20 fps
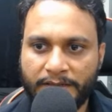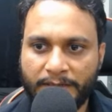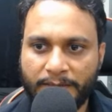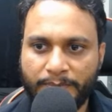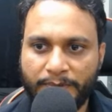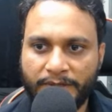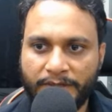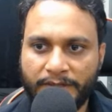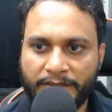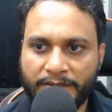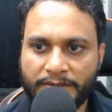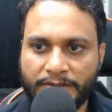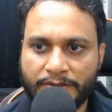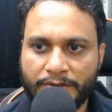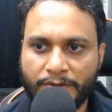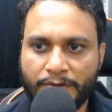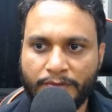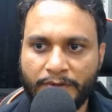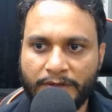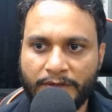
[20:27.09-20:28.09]
depicting
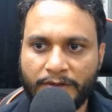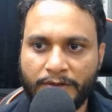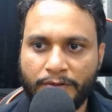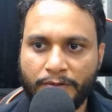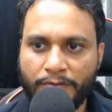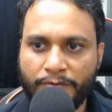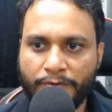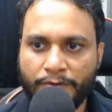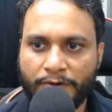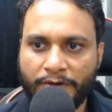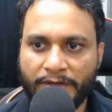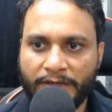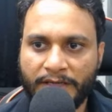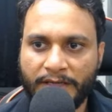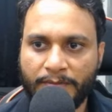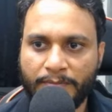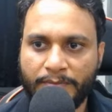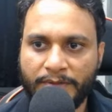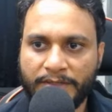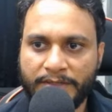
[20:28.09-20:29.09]
0, 1, 2 for
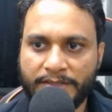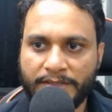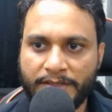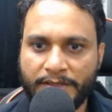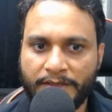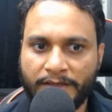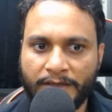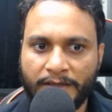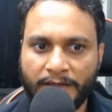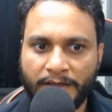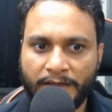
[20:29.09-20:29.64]
A, B, C.